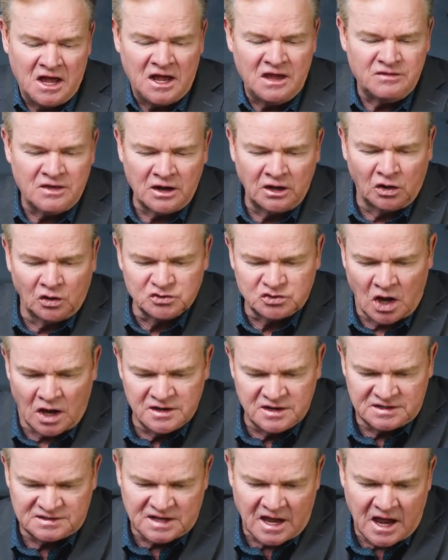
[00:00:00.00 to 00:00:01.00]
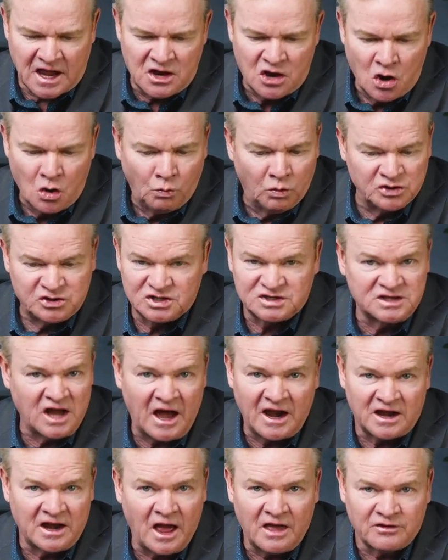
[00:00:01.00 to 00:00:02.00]
He then goes on to say, which is
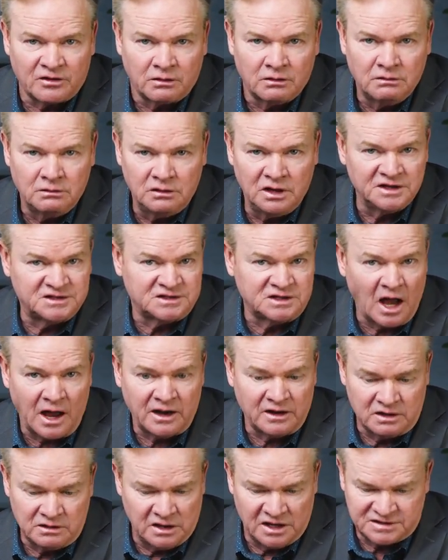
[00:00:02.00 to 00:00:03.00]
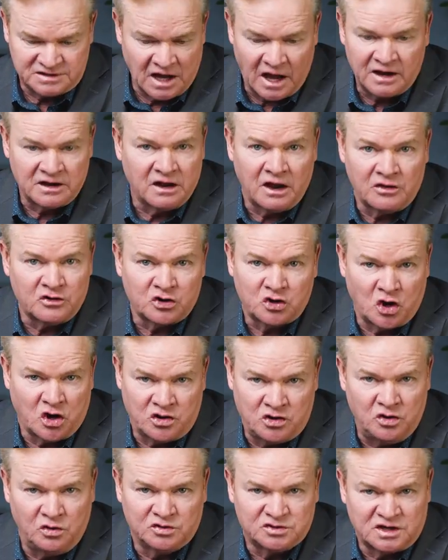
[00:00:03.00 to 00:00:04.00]
not another. It's not another good
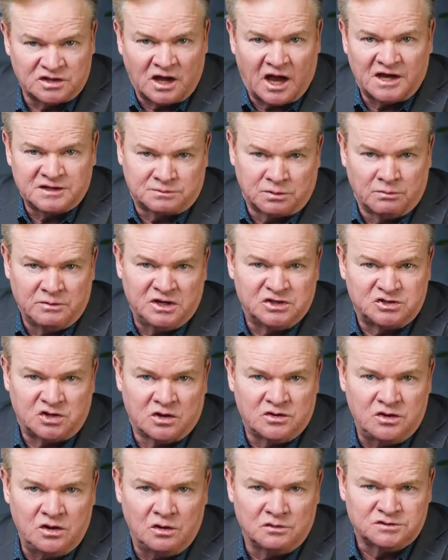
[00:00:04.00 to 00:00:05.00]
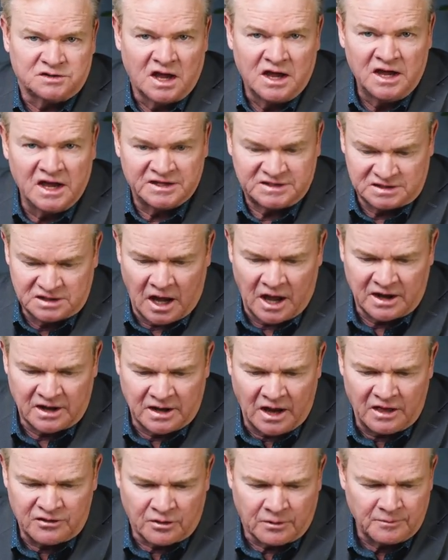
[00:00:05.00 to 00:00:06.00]
news. The gospel means good news. It's not
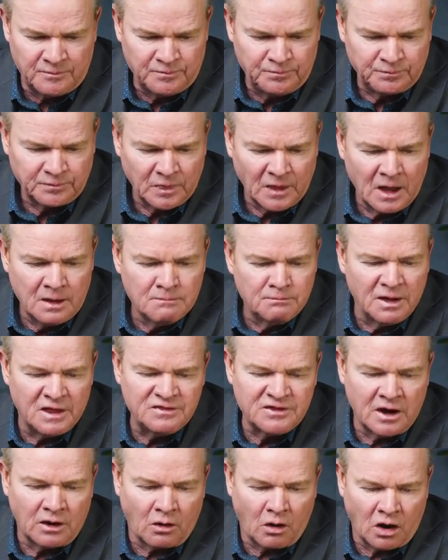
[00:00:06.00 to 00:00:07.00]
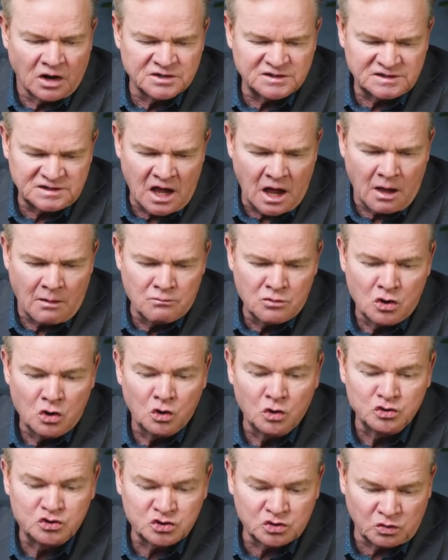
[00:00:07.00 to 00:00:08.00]
another. "But there are some
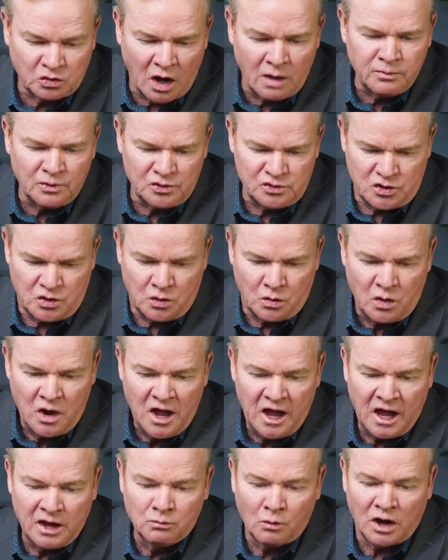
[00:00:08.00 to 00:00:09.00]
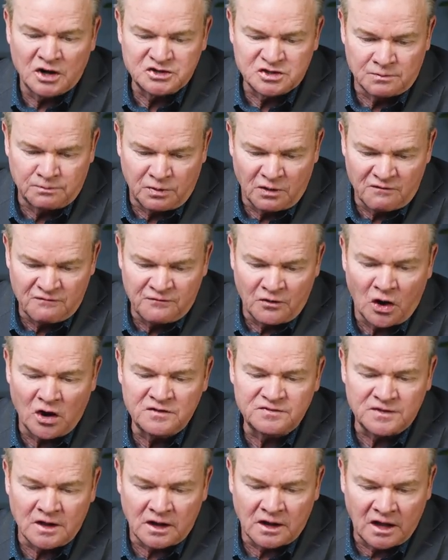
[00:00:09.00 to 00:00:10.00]
who trouble you and want to
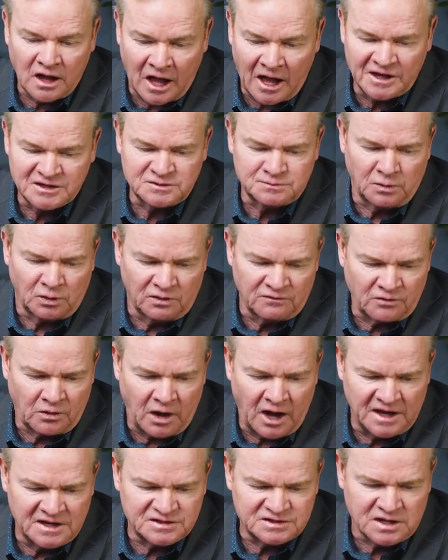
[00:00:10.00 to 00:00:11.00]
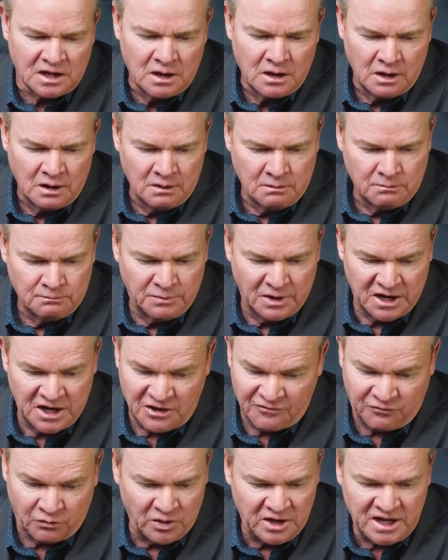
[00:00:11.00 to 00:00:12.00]
pervert the gospel of Christ. But
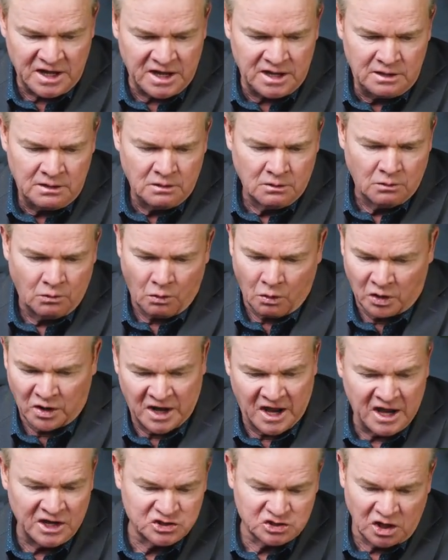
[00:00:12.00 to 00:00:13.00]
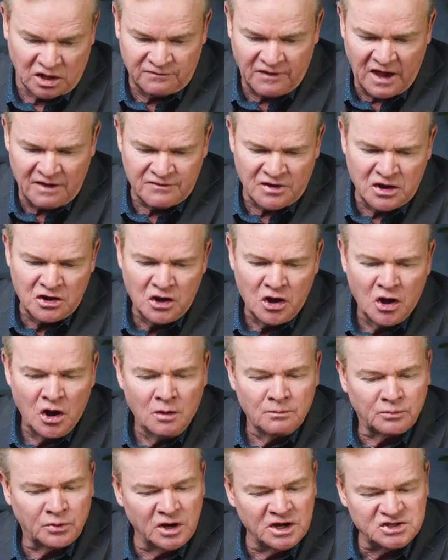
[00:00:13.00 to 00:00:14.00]
if we, or an angel of heaven,
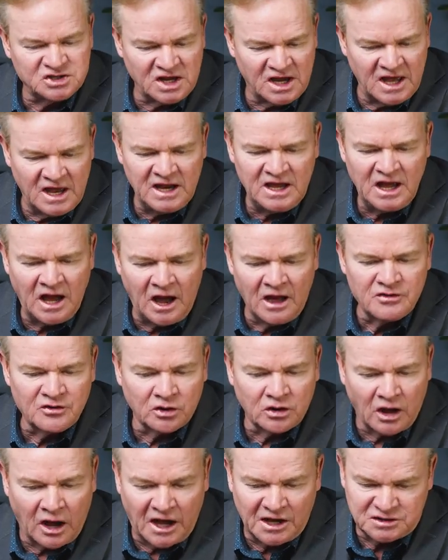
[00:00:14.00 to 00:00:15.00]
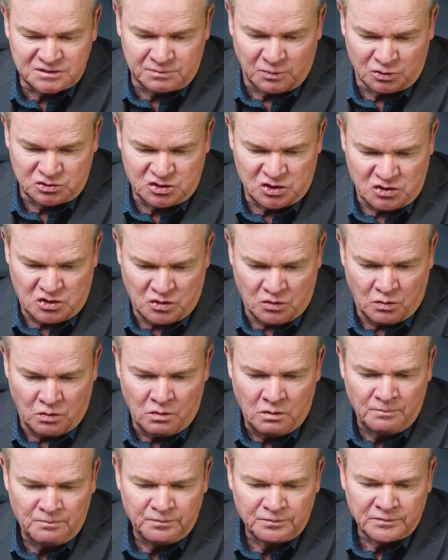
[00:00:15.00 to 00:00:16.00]
preach any other gospel to
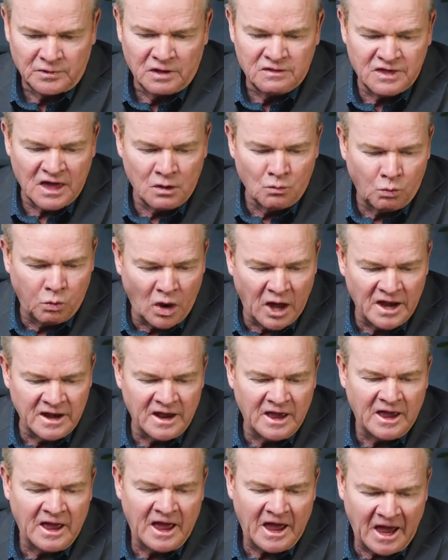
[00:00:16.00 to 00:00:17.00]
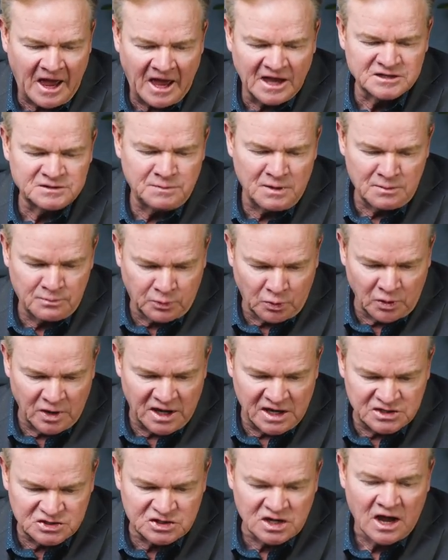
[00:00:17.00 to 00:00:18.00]
you than what has been
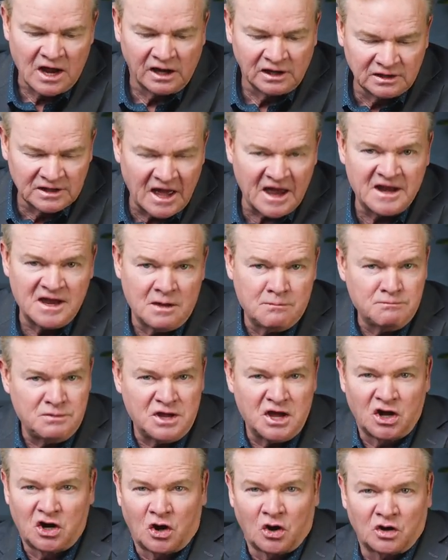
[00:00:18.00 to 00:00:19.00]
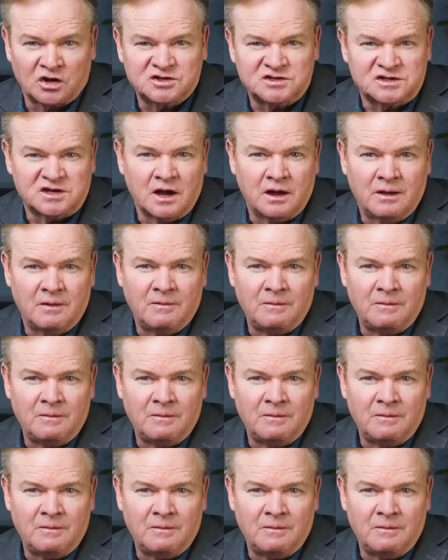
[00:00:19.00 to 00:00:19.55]
preached, let him be accursed."